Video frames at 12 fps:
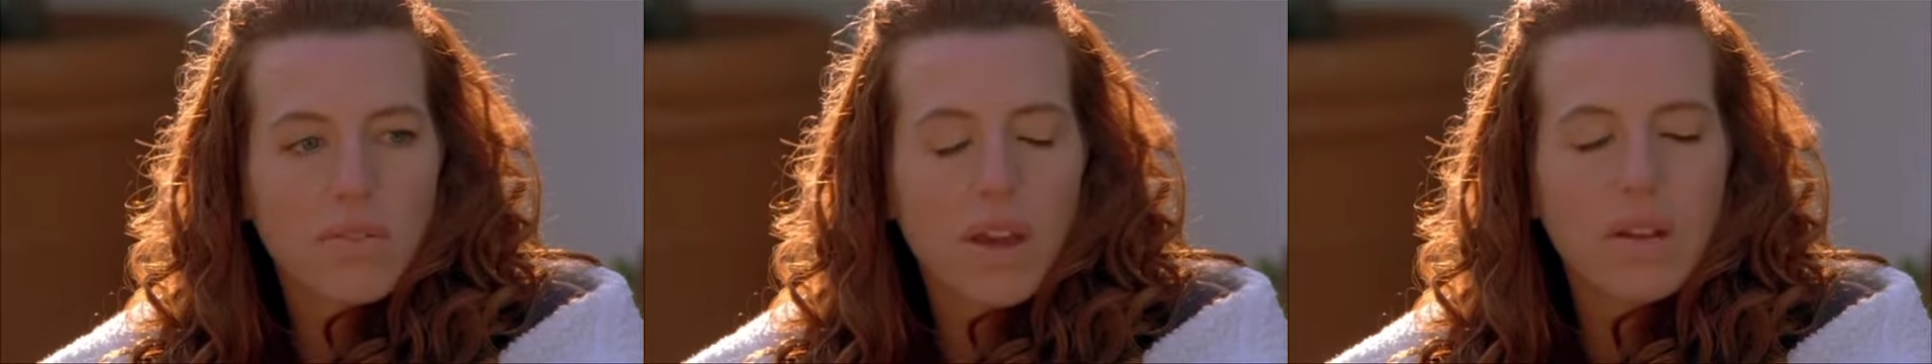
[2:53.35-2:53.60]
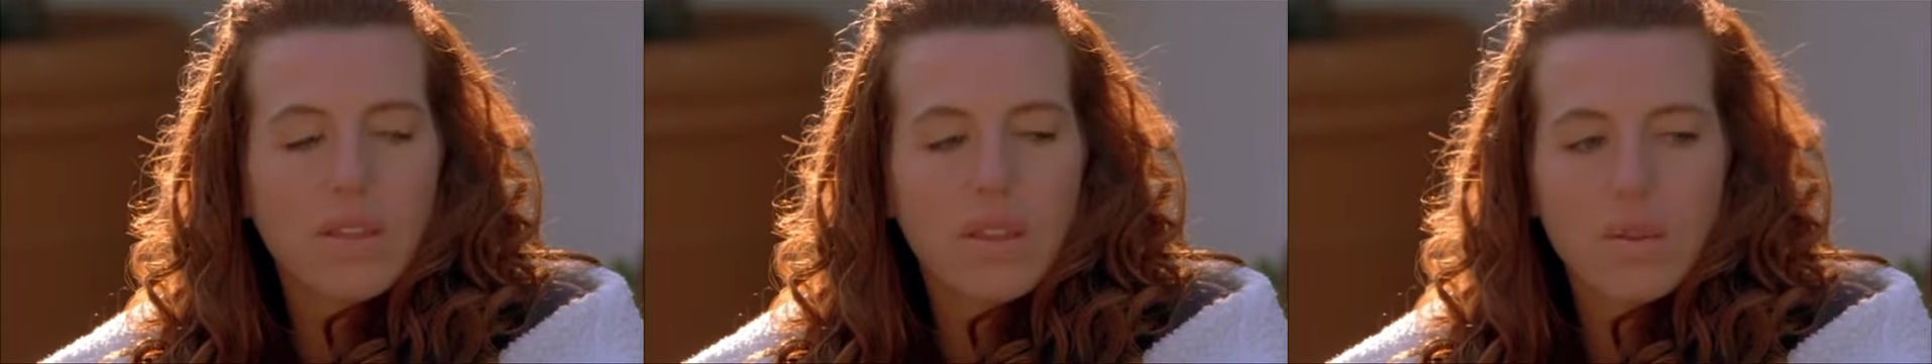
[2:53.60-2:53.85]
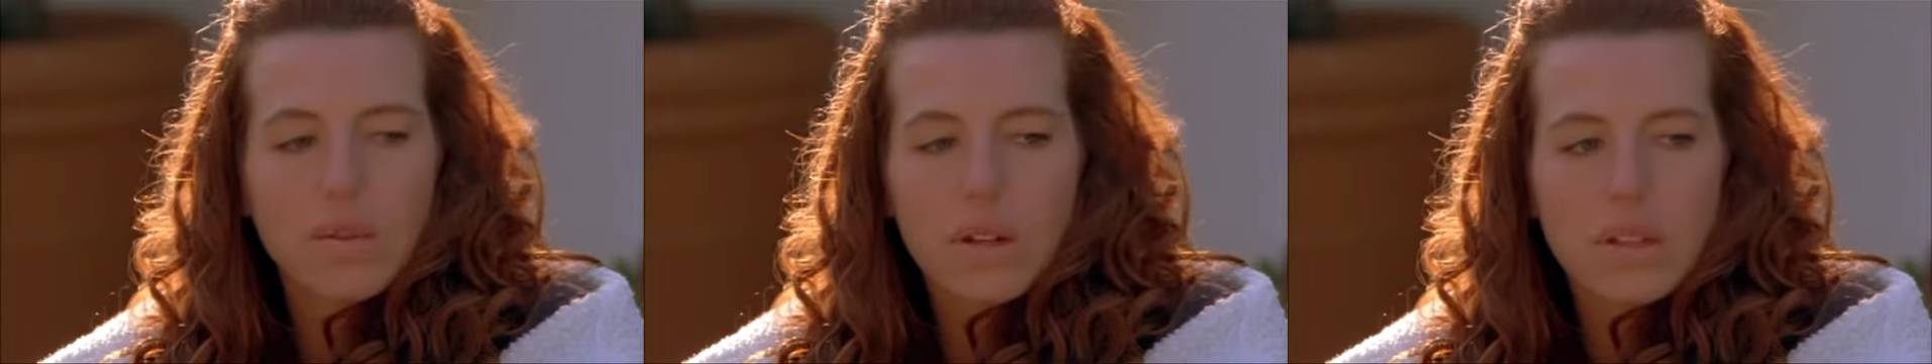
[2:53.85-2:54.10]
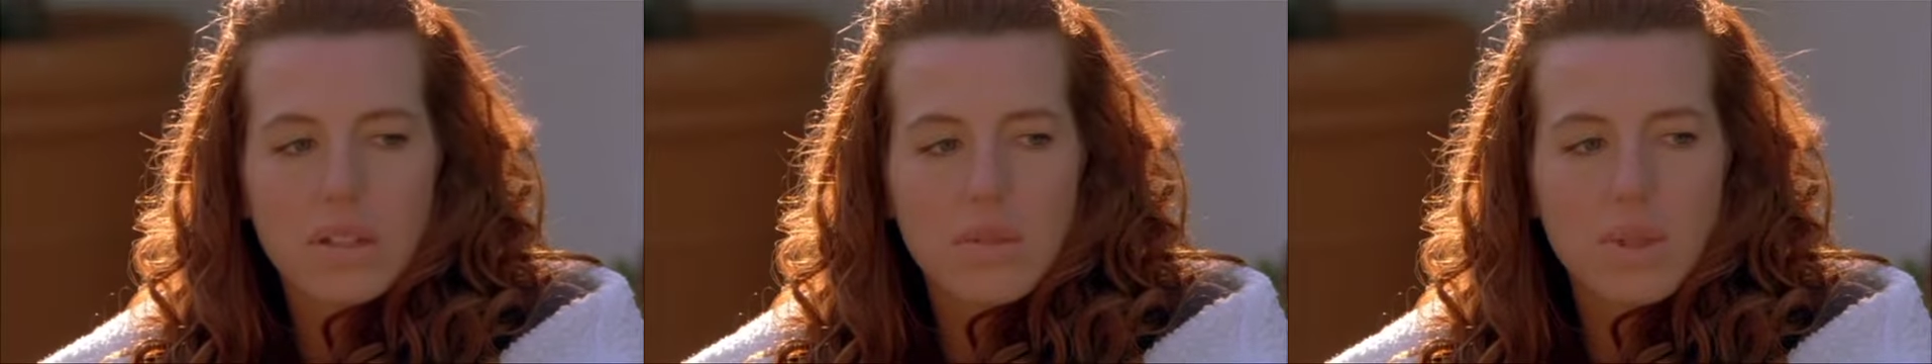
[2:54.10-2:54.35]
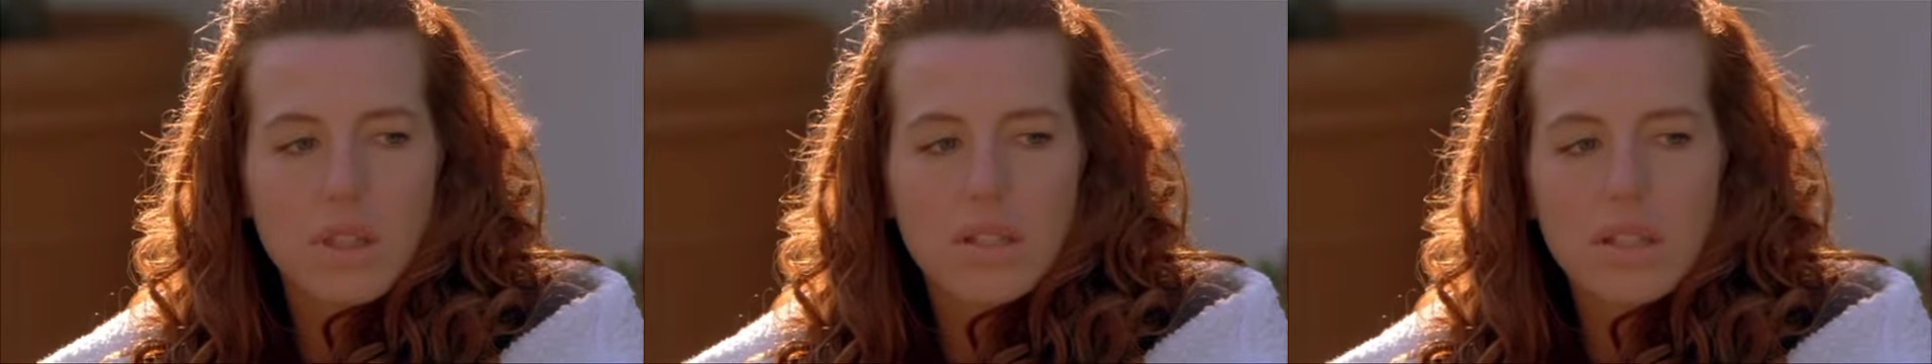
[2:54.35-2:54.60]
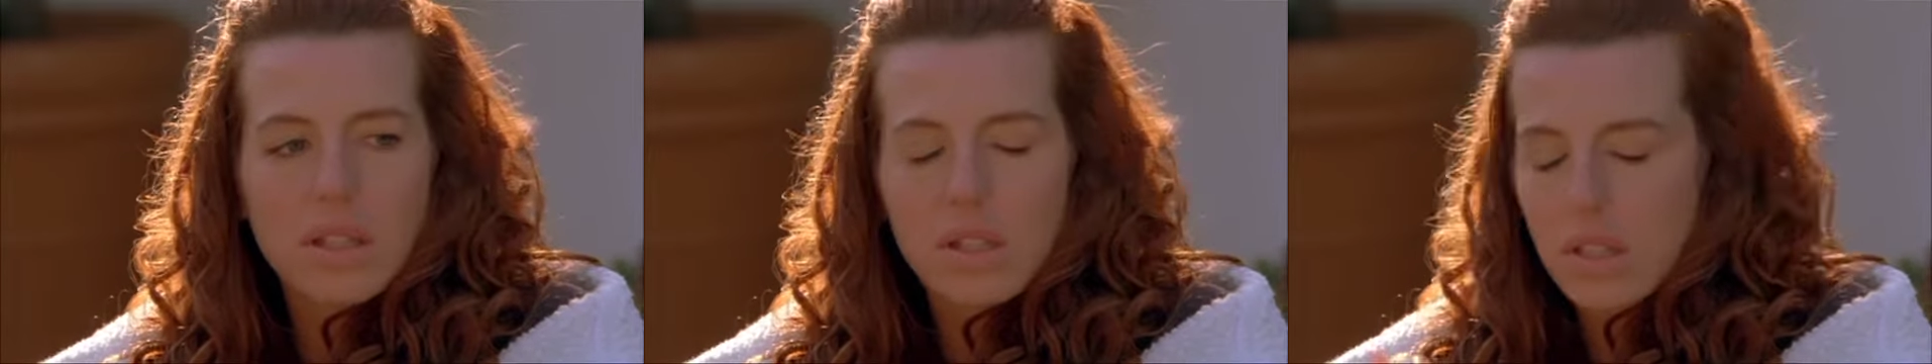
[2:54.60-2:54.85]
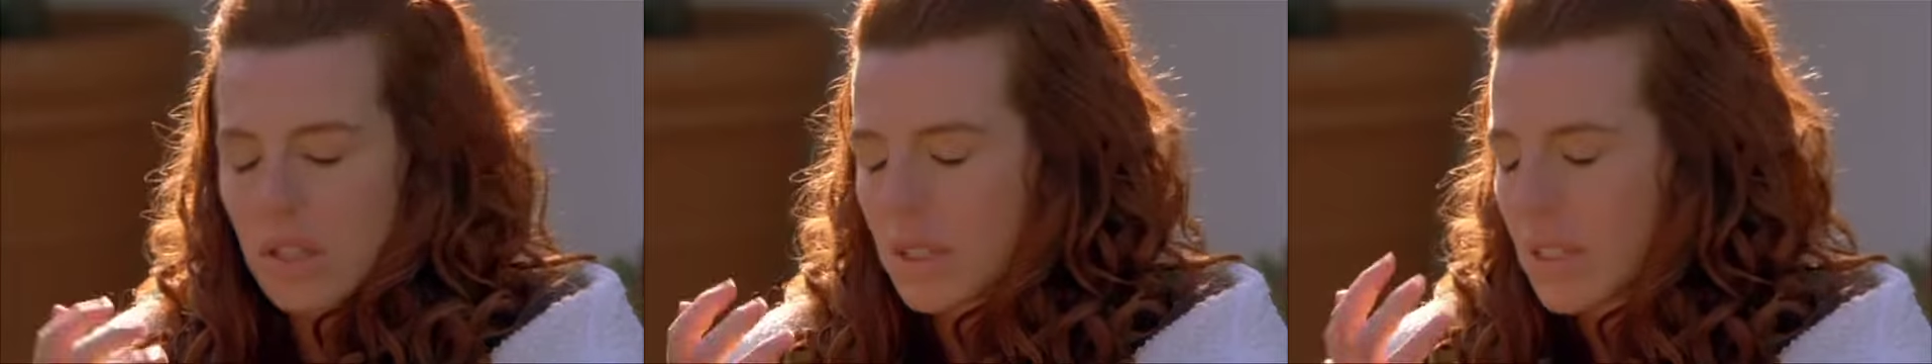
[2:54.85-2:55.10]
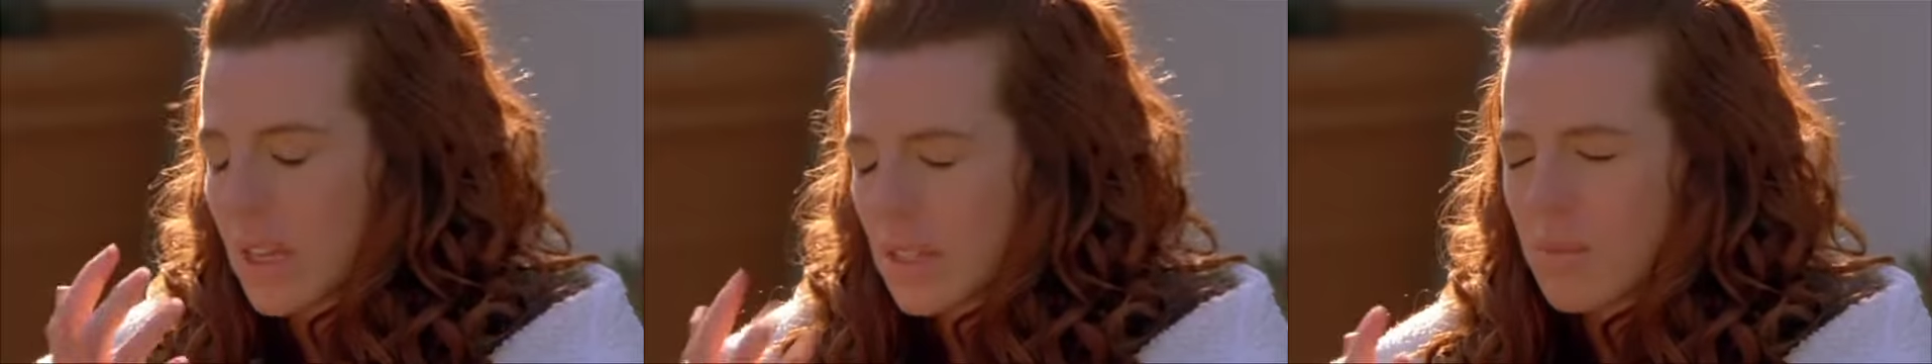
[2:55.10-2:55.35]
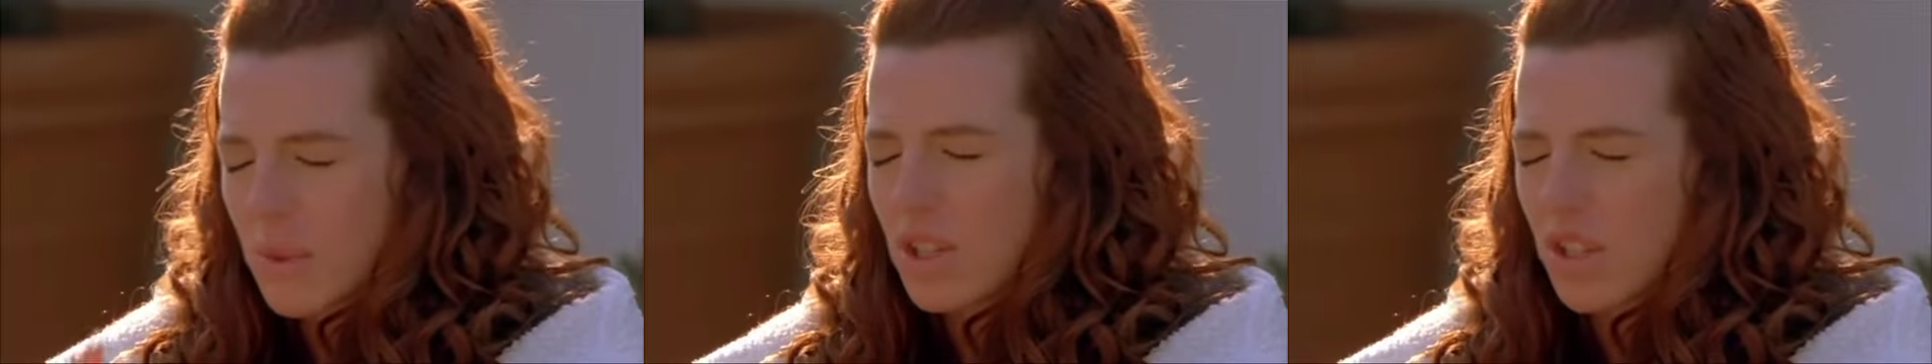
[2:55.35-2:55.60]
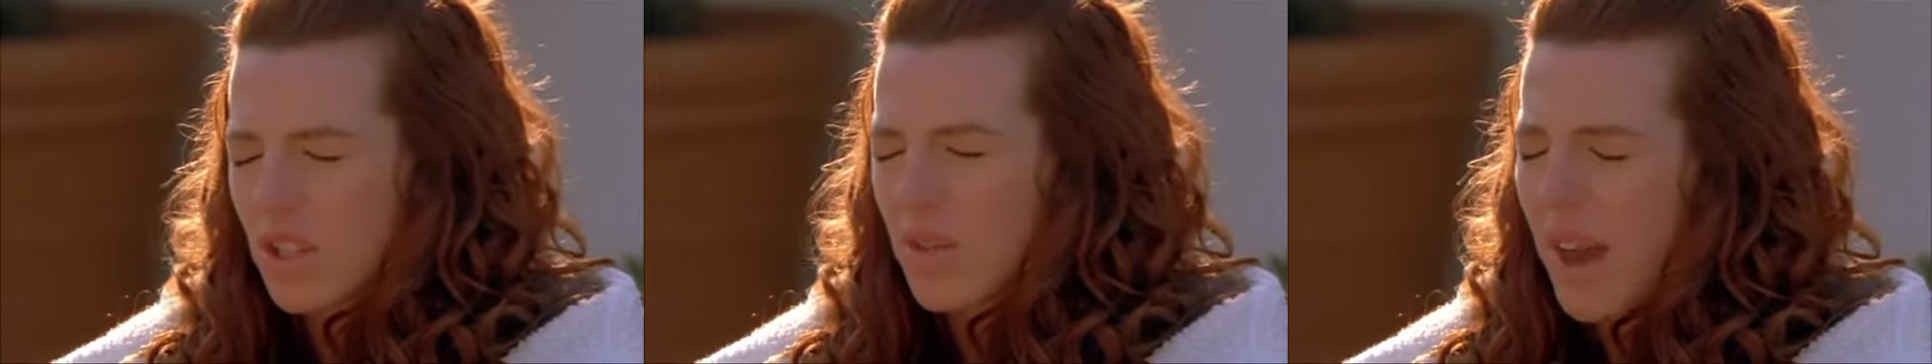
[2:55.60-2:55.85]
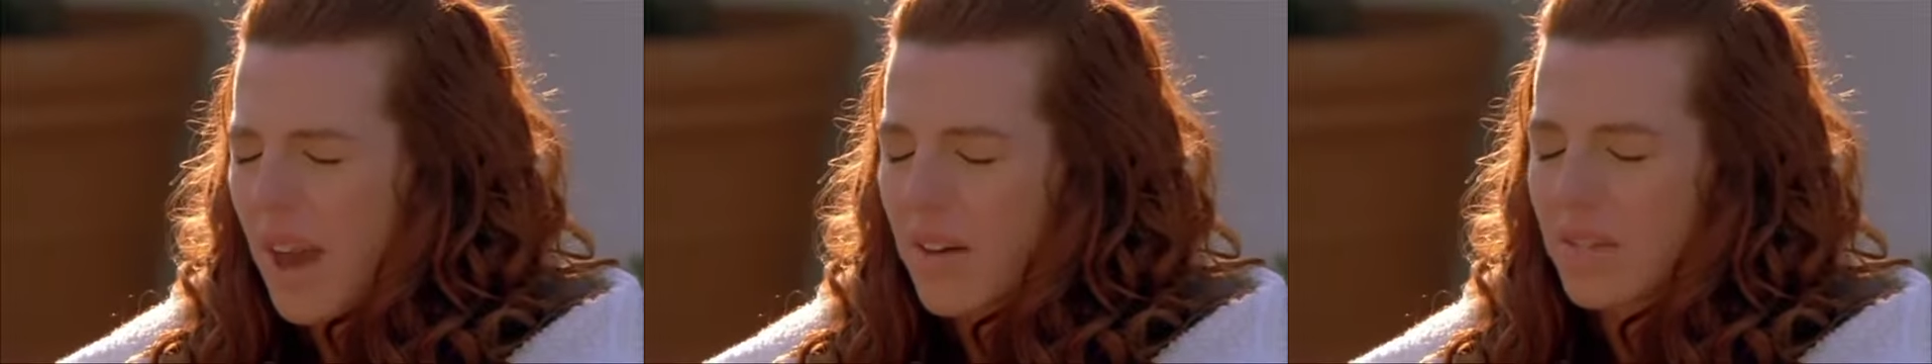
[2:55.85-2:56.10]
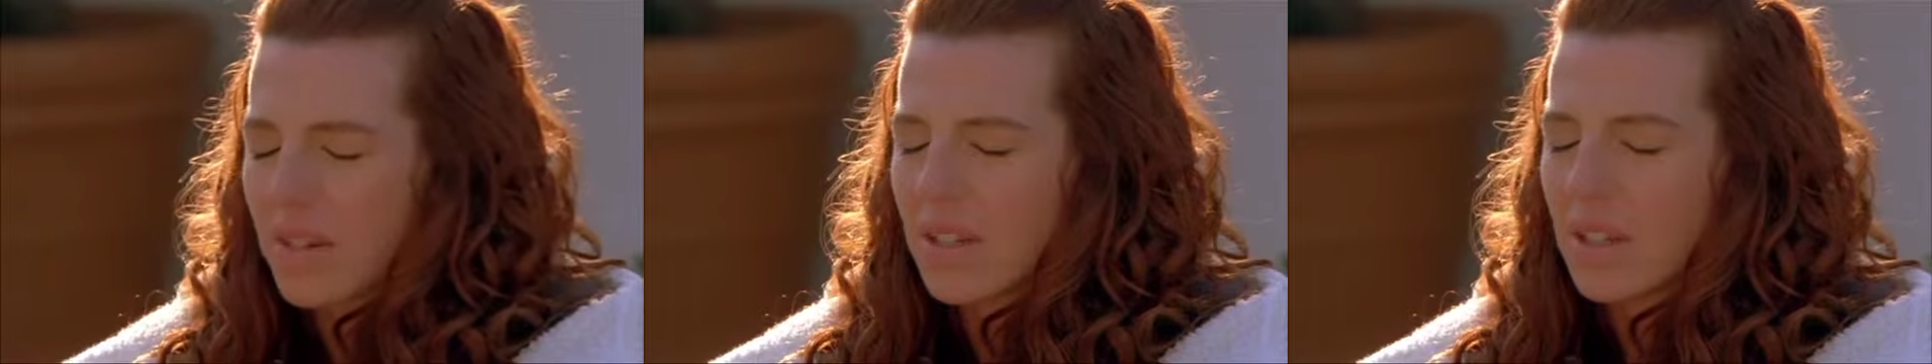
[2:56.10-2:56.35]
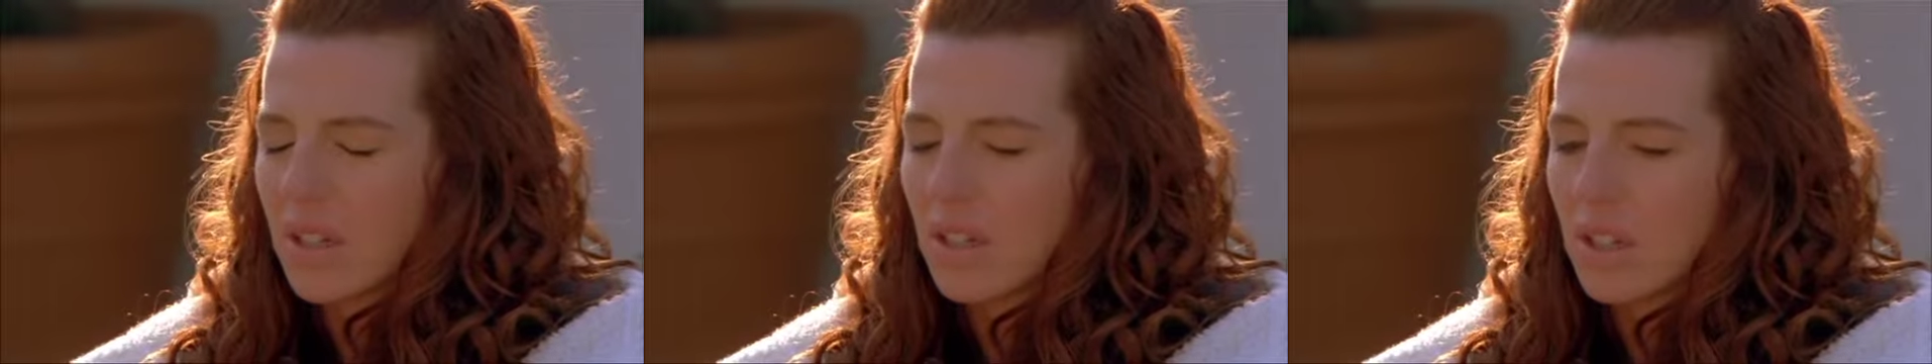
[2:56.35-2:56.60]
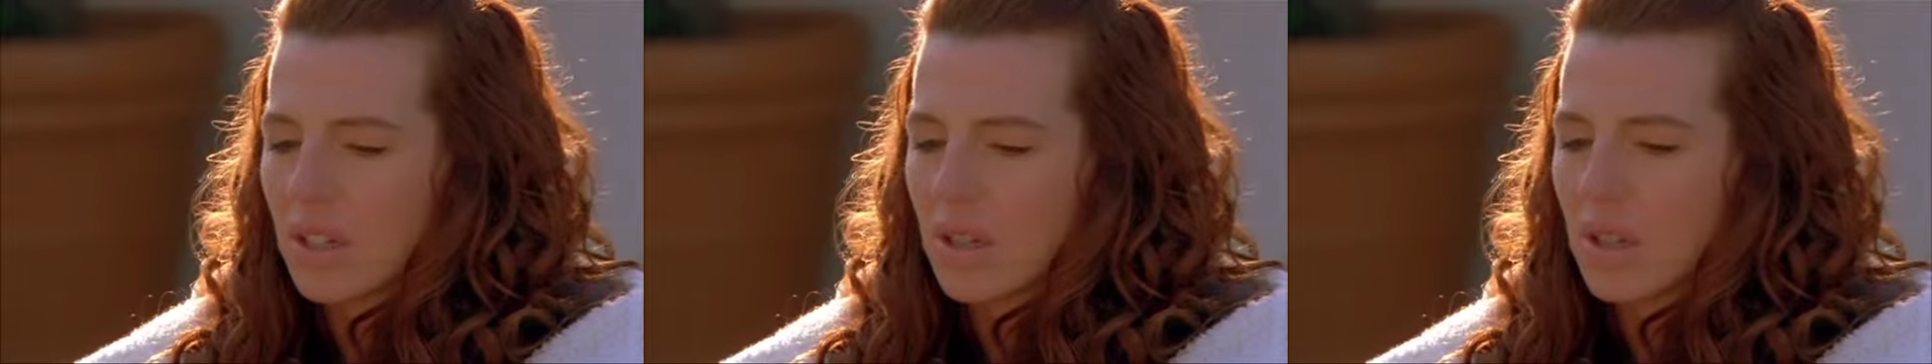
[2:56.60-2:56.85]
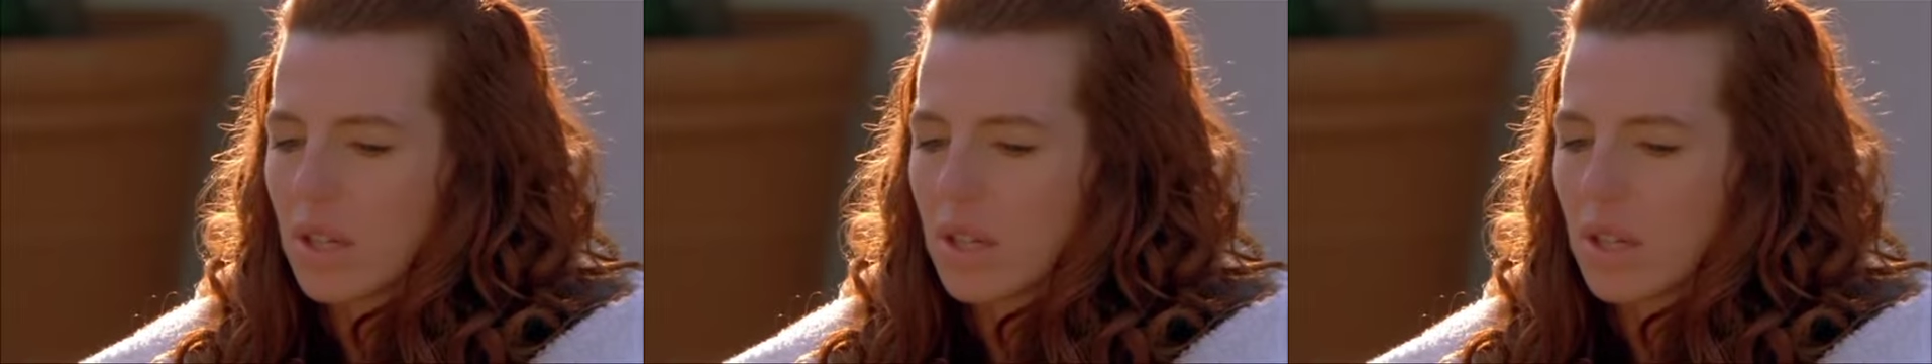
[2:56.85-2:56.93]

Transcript: I think when ad with addiction, it's not so much that you have an addiction,